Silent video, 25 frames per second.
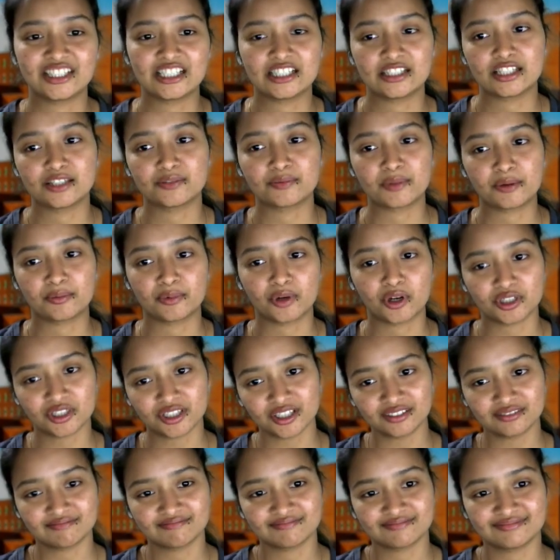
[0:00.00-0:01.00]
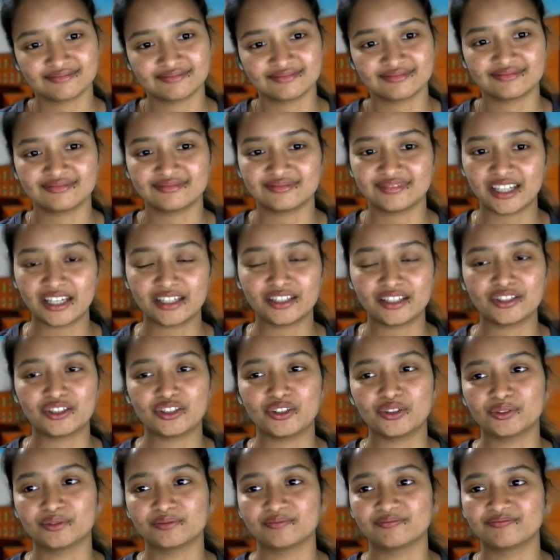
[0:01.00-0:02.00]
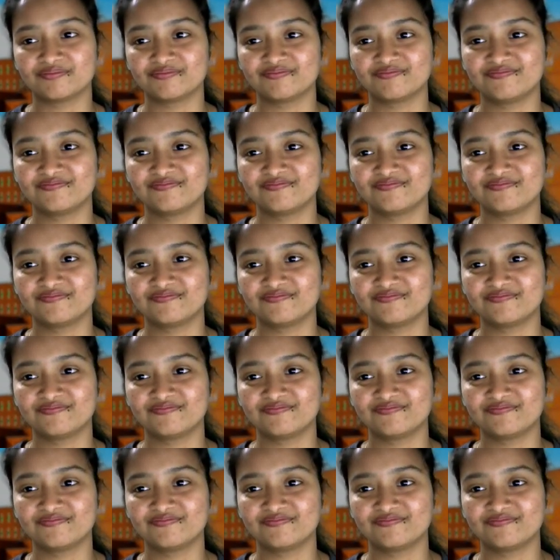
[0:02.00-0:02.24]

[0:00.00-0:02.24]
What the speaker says: this is my project. Thank you.